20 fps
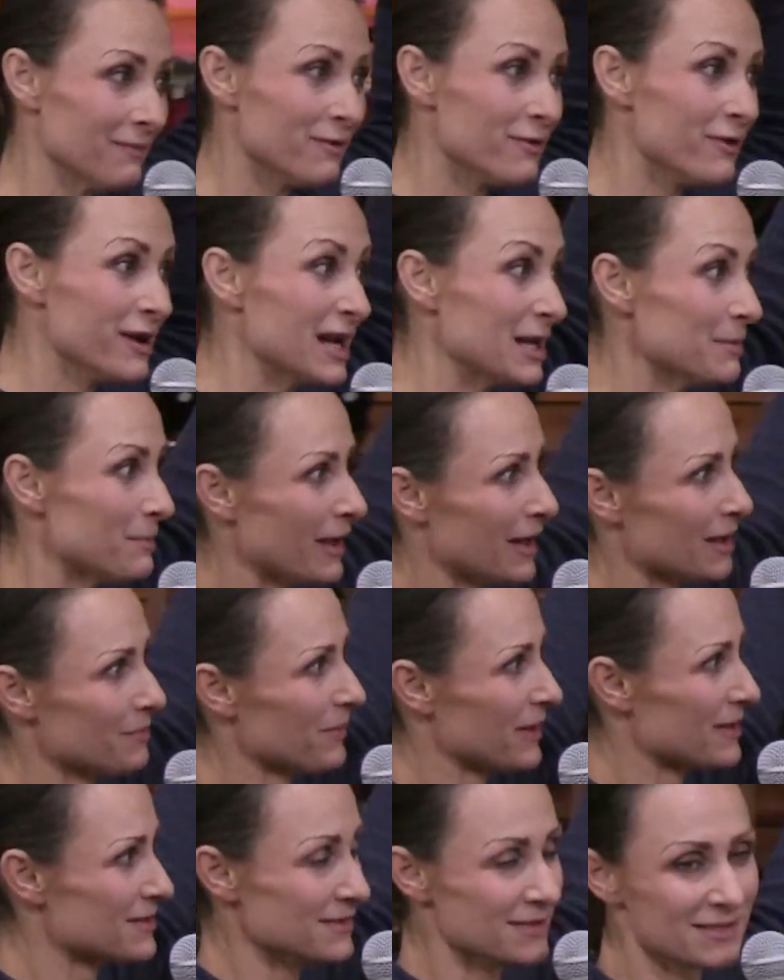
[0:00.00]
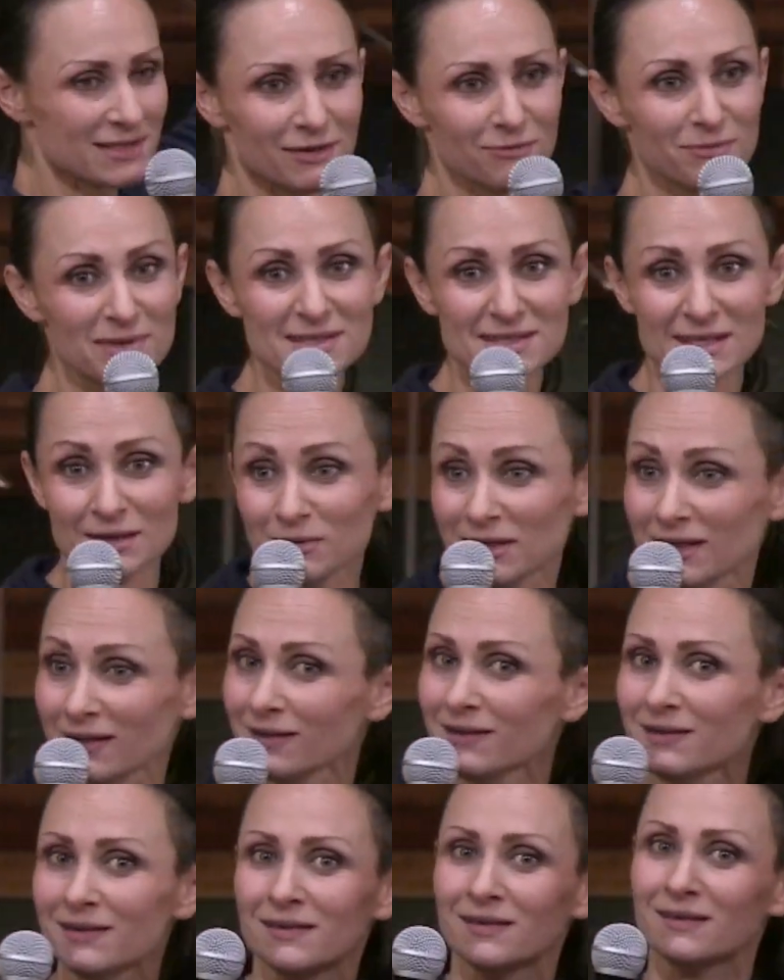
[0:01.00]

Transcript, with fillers: I'm really bad at patience. Give me something